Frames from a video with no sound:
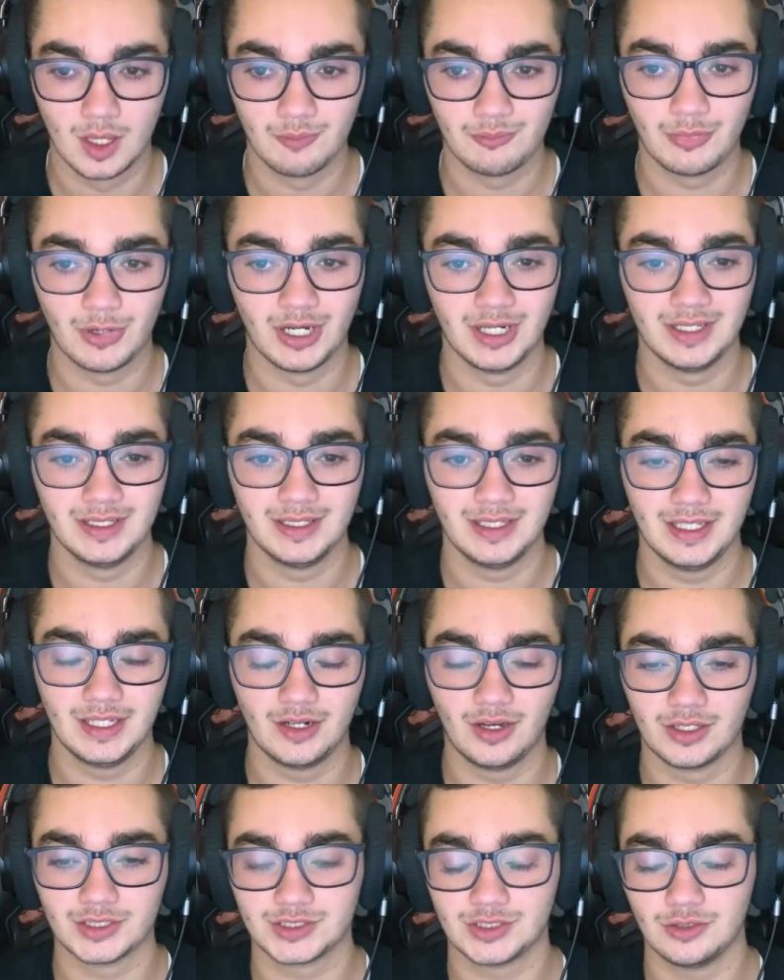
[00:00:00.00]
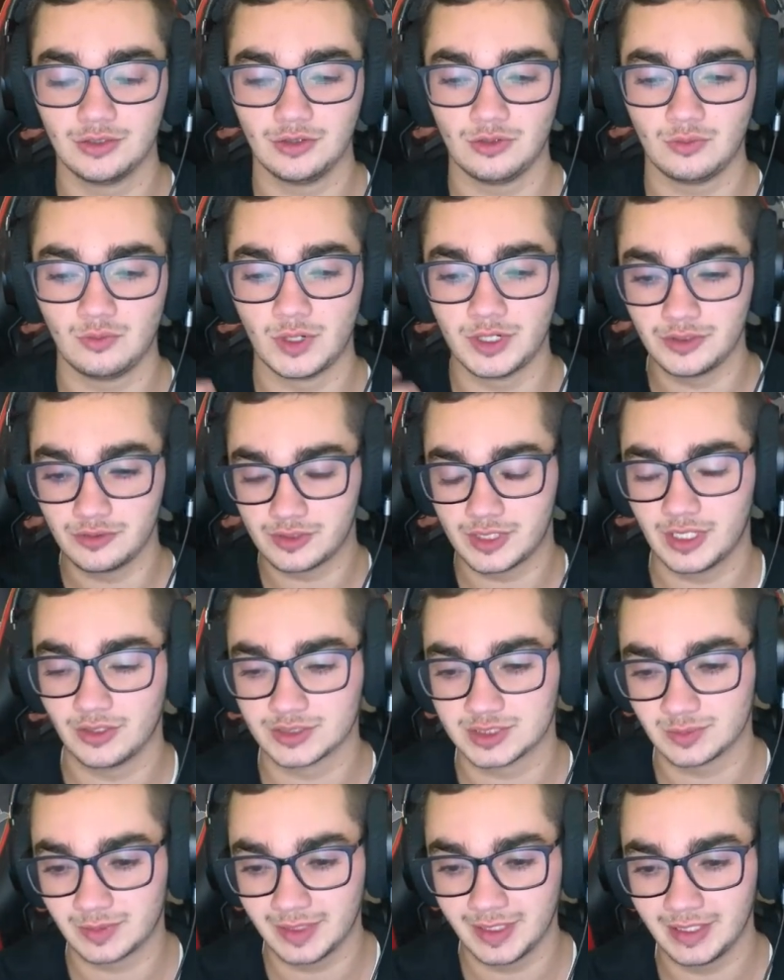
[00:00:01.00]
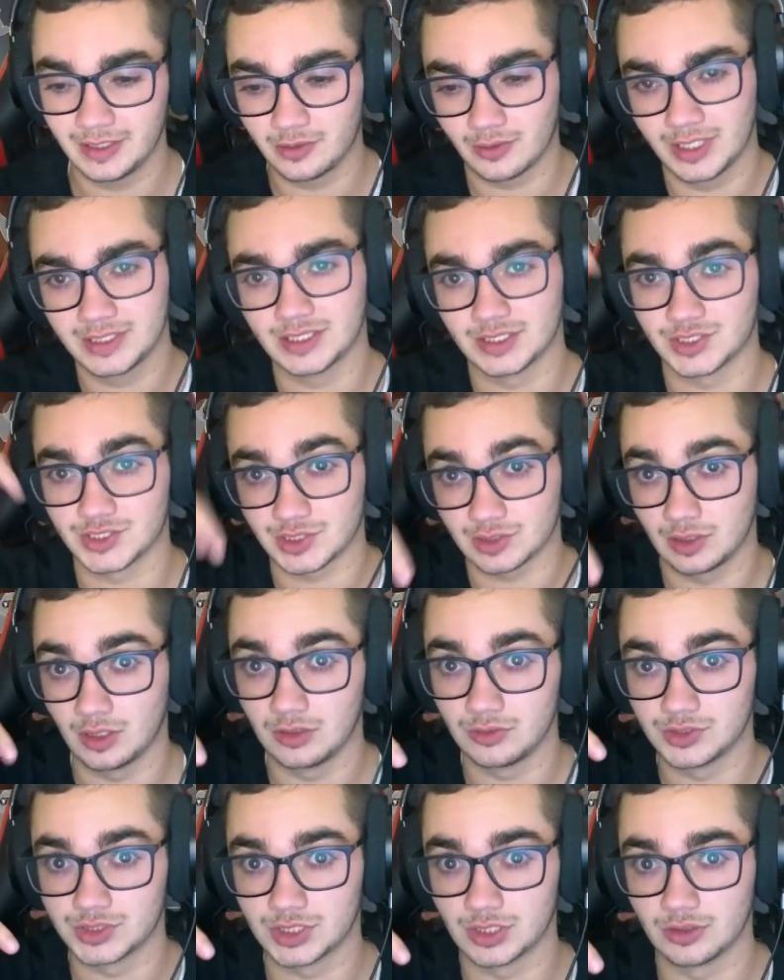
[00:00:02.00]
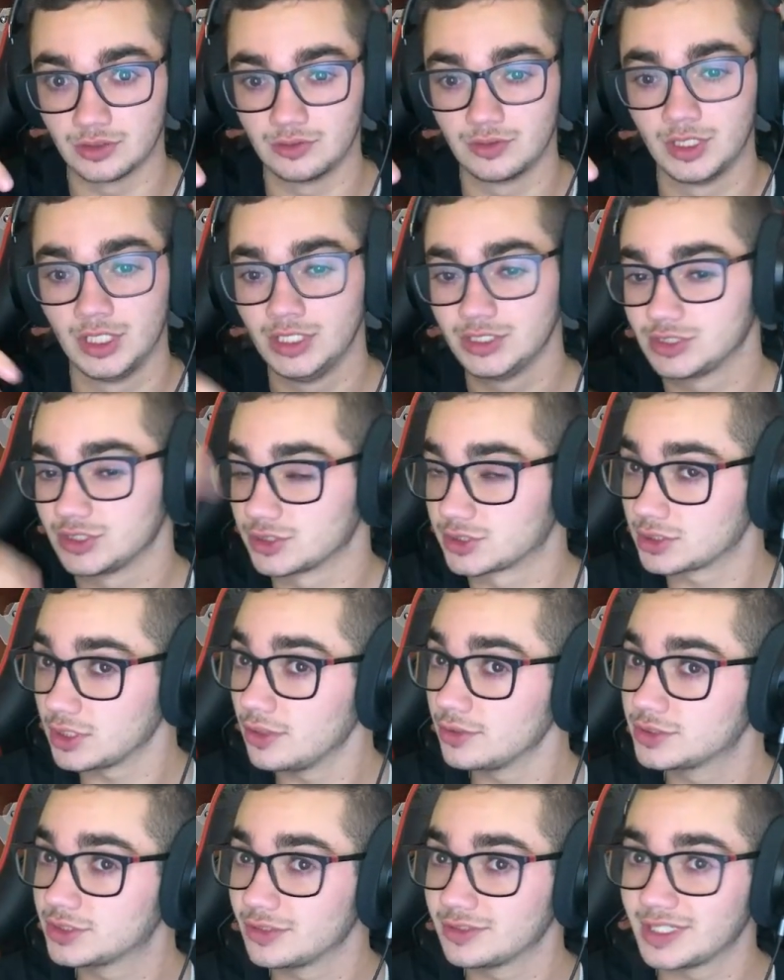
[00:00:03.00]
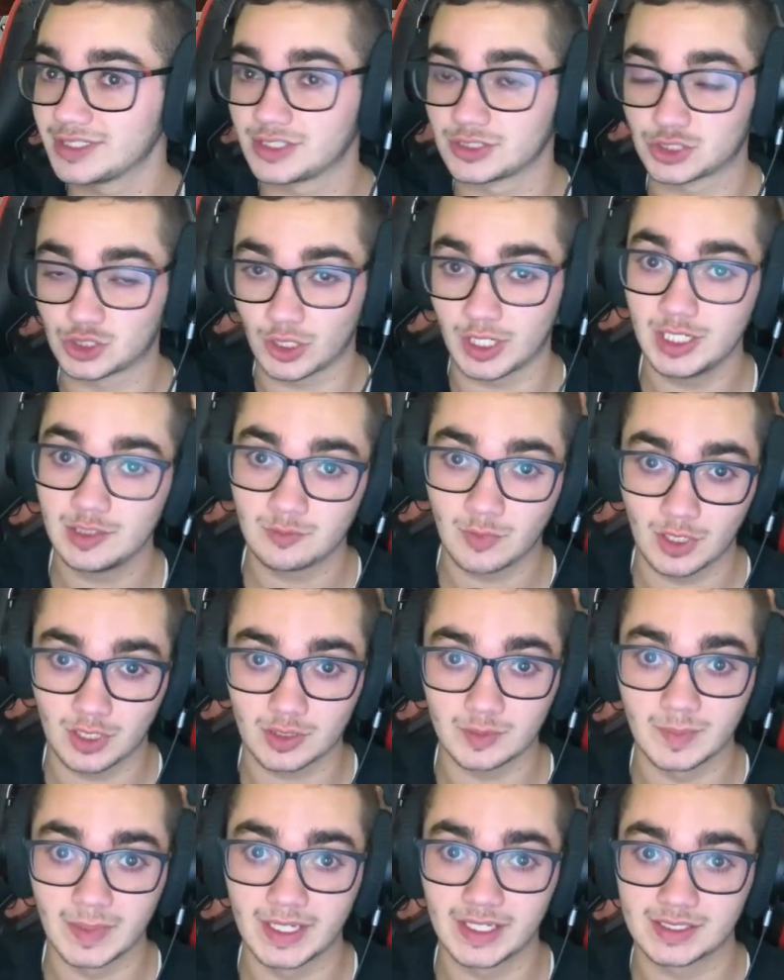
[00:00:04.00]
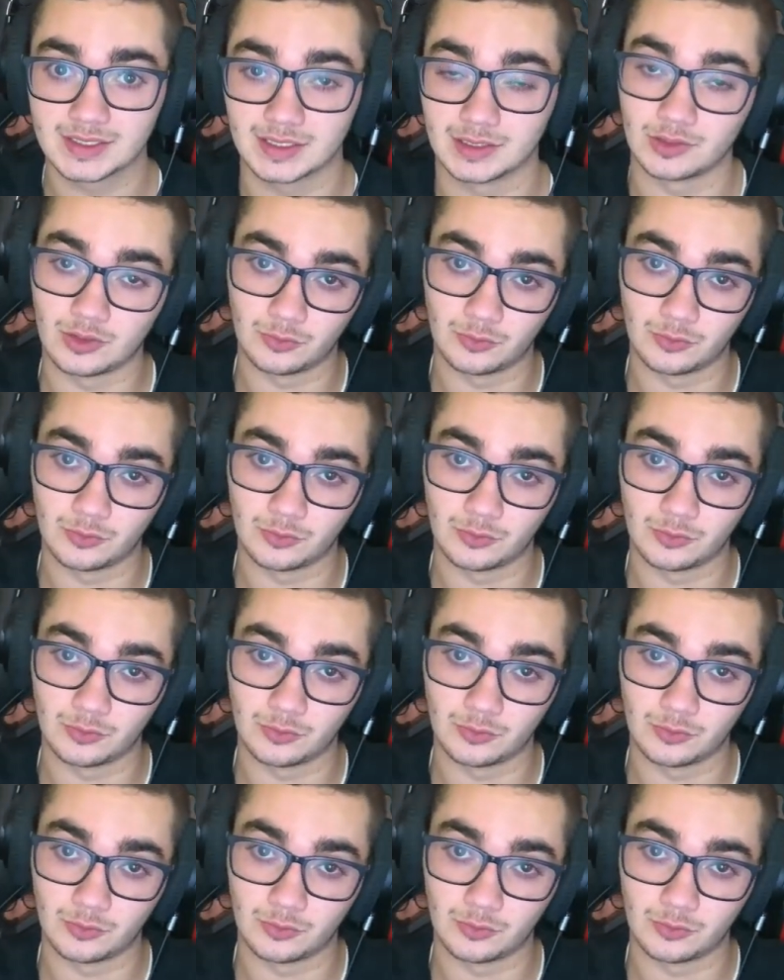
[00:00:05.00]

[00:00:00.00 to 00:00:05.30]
But it also, when you kill somebody, it creates a slow zone. So the slow zone that the trademark makes, a little